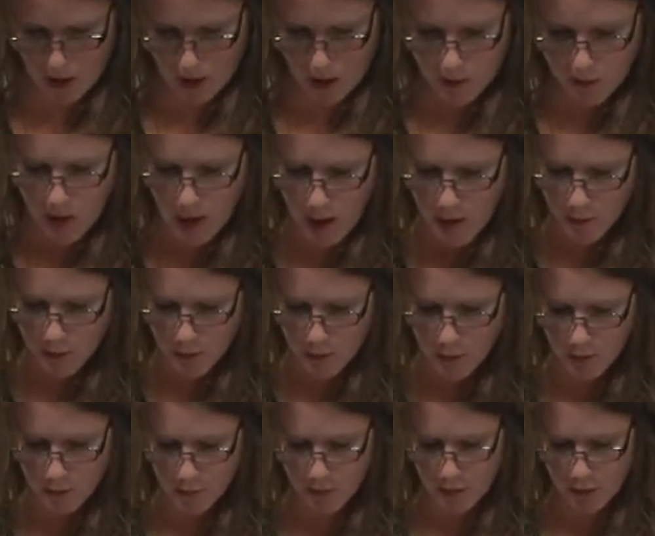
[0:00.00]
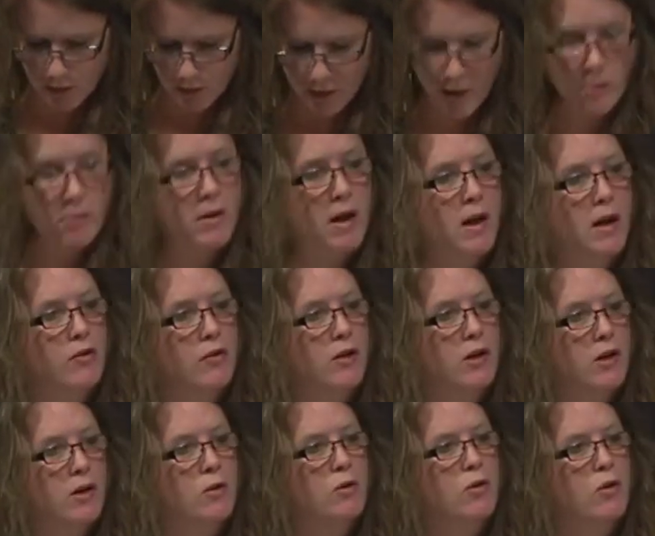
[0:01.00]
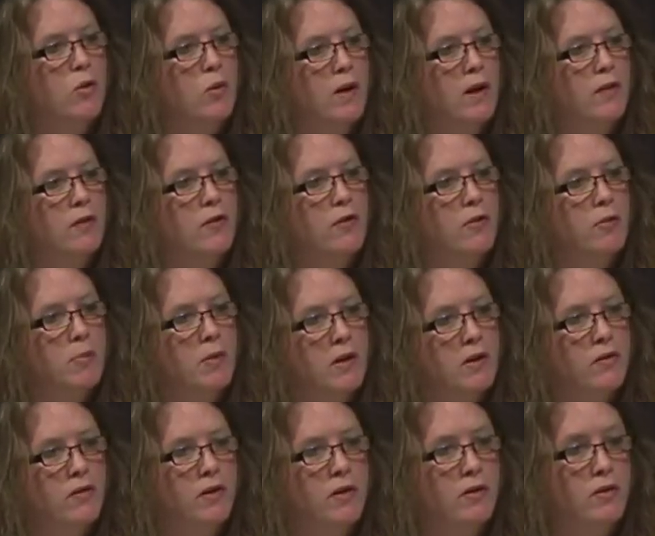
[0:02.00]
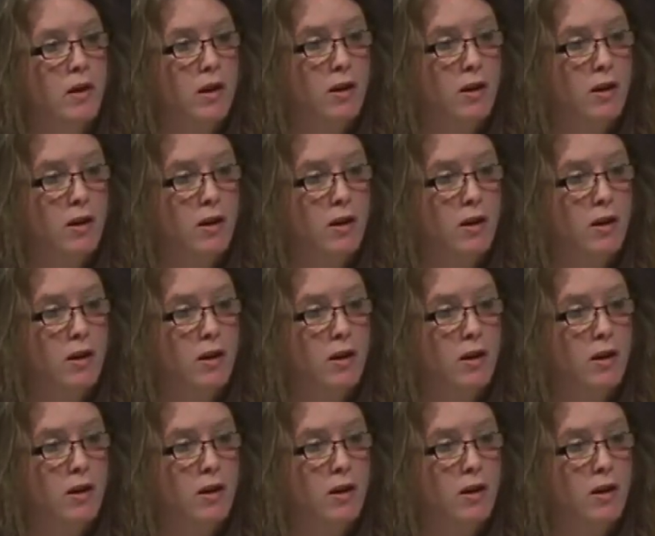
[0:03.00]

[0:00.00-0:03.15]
Time to admit some days you'd quit the species and